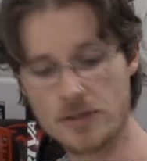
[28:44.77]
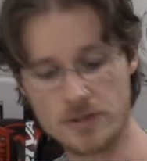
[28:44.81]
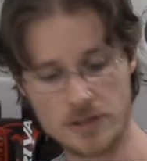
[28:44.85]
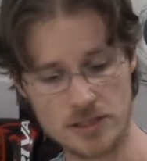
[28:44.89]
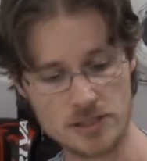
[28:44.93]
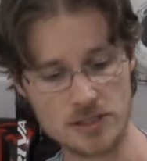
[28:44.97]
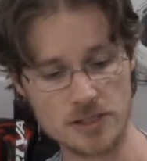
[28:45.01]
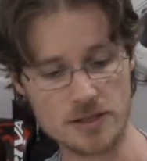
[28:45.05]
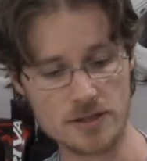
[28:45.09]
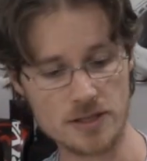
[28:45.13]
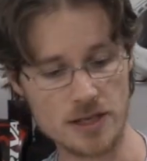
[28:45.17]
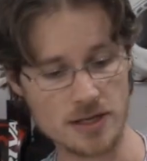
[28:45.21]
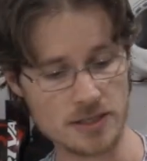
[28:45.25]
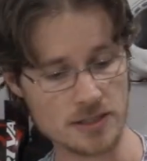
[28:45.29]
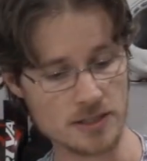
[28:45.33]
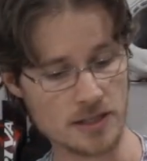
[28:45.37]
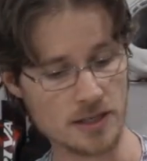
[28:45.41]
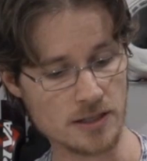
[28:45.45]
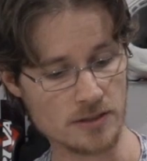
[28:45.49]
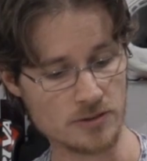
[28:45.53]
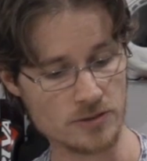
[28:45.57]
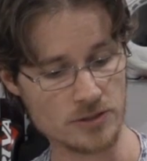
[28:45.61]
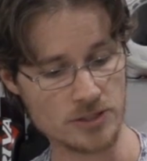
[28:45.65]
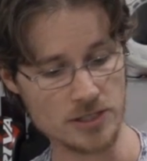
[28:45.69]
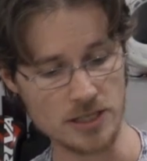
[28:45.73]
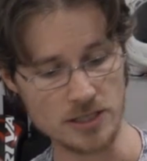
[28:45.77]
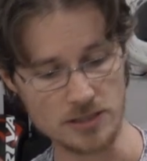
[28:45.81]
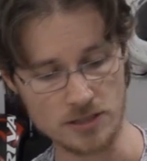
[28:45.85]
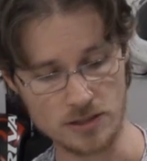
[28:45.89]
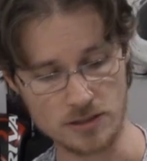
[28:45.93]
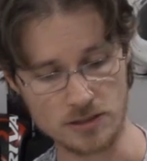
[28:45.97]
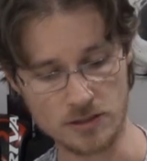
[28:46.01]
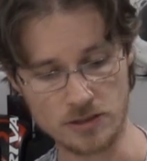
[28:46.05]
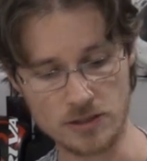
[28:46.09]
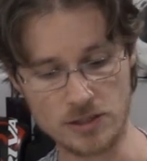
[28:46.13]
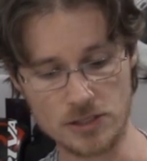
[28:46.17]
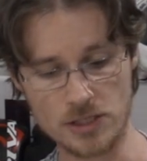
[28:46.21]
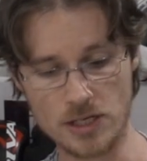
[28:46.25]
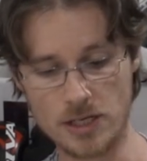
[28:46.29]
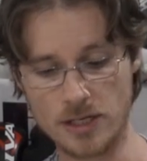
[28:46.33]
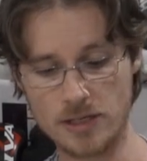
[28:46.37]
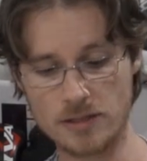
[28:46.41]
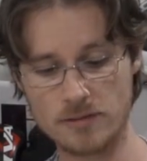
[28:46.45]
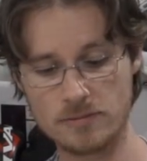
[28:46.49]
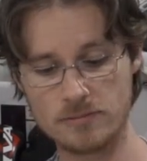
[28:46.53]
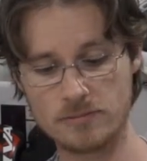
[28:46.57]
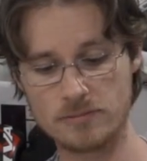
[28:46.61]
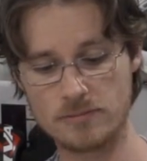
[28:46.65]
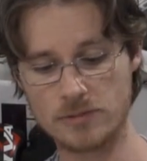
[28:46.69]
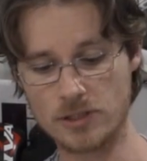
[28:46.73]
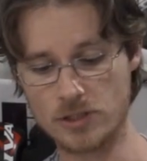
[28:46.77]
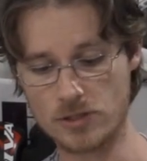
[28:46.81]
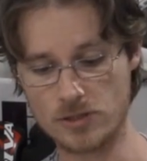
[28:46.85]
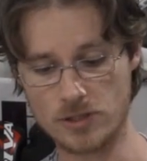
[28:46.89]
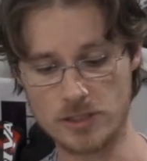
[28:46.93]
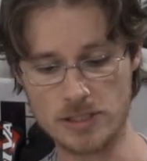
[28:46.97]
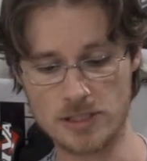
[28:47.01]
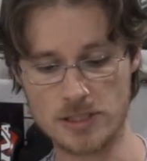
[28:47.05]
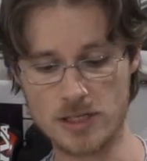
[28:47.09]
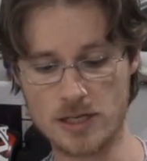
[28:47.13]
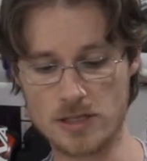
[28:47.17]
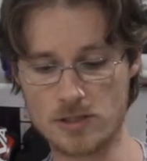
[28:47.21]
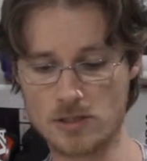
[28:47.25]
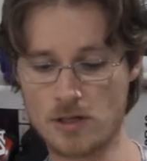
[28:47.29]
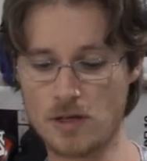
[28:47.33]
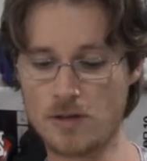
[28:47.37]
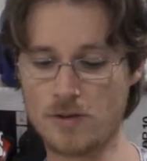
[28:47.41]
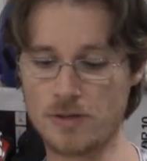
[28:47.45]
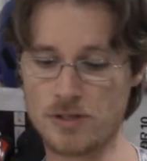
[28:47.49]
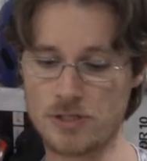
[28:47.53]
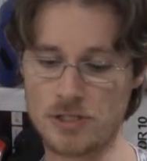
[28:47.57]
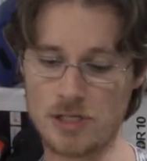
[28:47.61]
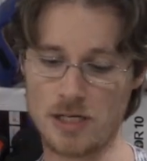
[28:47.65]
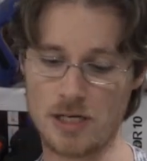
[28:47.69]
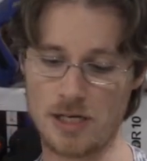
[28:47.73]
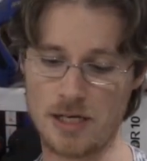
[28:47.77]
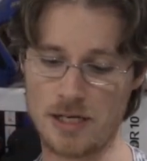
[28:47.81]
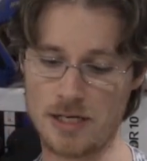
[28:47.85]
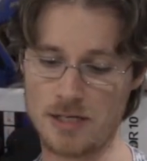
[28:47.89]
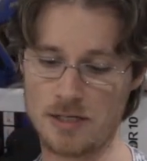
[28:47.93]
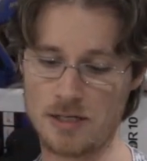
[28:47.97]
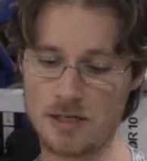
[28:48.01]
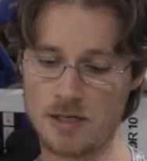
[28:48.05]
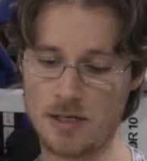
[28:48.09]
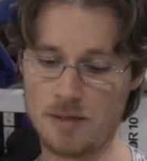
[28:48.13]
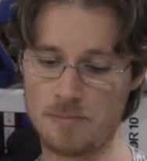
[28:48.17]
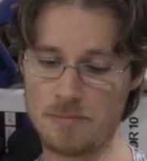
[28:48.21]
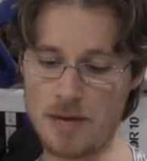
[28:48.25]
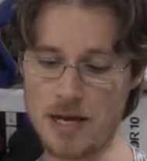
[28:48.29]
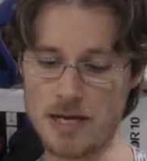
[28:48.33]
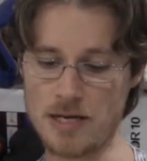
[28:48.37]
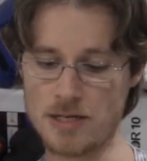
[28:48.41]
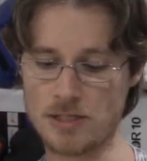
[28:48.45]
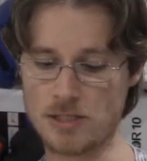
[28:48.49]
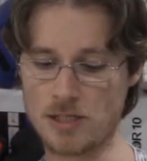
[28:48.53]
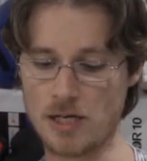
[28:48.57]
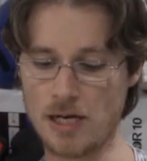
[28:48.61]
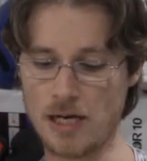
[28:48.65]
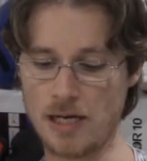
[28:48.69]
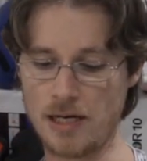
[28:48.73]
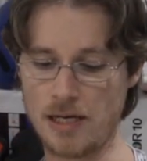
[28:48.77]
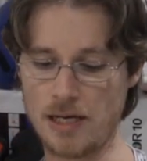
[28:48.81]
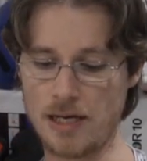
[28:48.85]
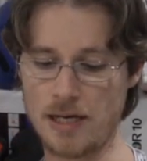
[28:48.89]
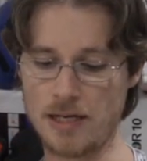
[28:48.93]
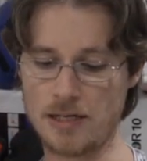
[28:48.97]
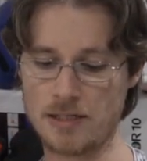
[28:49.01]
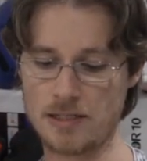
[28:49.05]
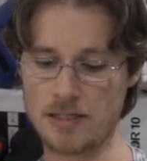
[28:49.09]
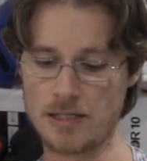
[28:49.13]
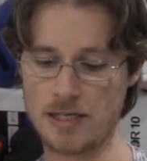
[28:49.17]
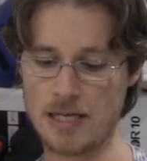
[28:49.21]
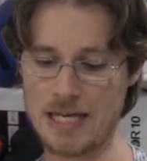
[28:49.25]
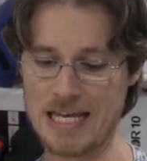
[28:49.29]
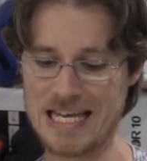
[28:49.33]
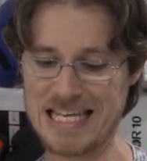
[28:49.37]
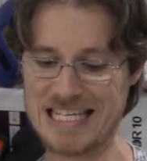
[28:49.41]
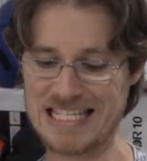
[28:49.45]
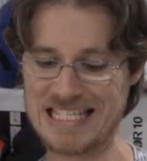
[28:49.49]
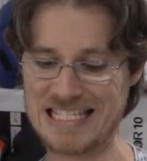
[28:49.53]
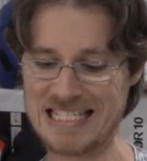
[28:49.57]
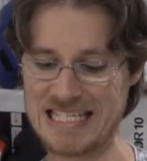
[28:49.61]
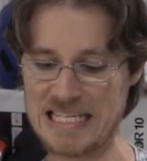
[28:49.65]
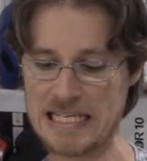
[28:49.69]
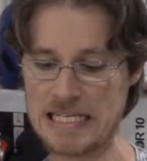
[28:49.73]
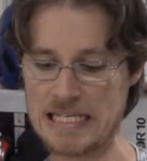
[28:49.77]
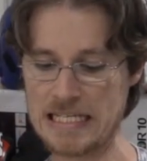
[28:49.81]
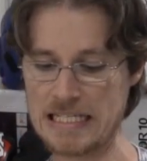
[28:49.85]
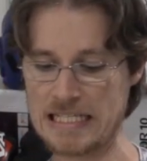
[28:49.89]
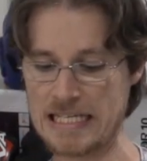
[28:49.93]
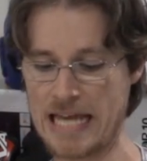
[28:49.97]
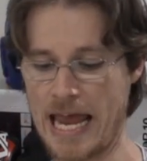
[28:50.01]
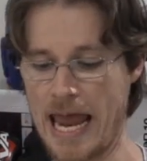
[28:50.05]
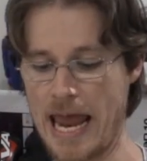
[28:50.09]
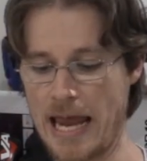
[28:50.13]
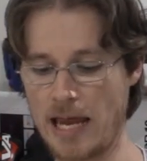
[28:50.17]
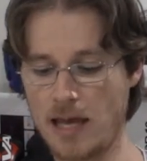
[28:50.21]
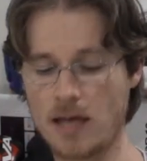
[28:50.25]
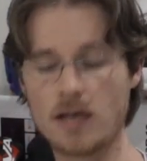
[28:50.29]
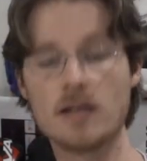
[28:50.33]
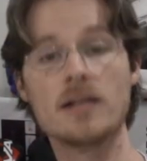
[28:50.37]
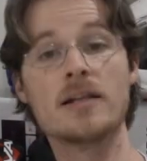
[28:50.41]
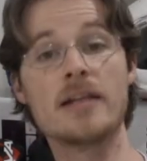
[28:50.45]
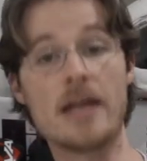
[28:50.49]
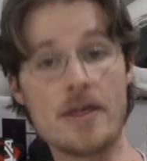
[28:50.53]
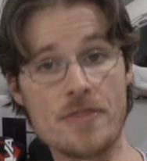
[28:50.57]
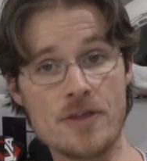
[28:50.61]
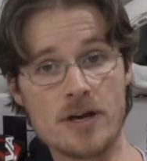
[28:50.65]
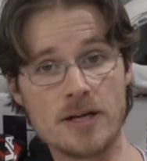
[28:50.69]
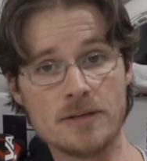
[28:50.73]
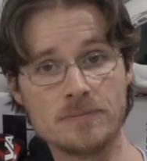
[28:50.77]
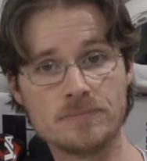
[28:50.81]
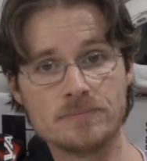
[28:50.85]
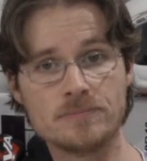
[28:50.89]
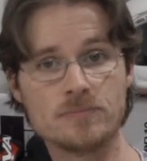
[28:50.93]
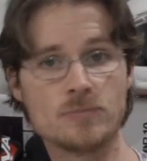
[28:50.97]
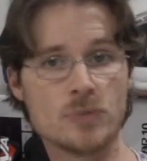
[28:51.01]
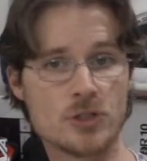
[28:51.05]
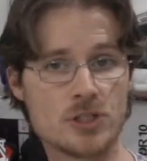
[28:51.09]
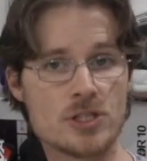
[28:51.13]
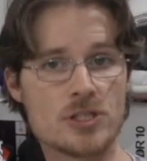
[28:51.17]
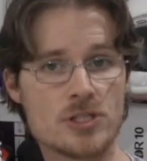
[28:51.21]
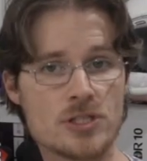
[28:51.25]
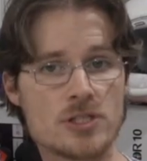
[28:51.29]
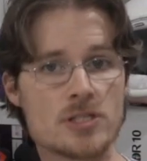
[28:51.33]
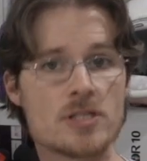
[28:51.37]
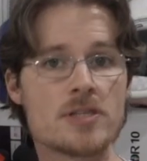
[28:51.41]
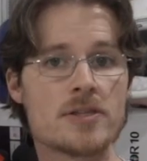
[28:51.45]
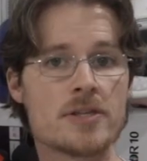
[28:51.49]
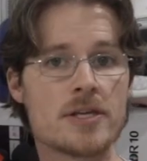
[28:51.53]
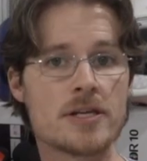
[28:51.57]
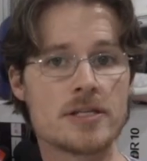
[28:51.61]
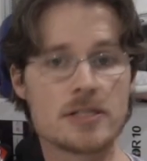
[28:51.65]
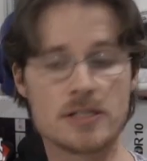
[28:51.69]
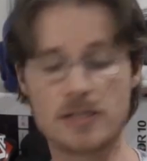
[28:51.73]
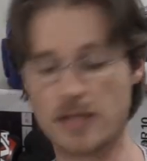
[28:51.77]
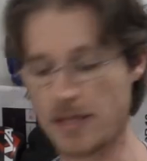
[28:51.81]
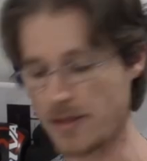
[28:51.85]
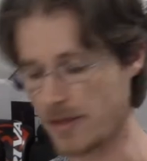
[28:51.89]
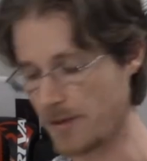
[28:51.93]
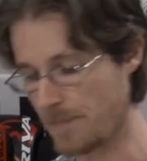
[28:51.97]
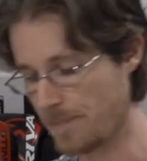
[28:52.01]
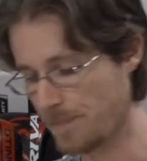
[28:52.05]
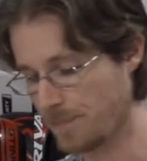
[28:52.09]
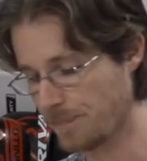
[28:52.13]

They're synthetic leather. It says it on the side. It literally says on the side, made in Thailand, Syntech leather, which is a synthetic leather.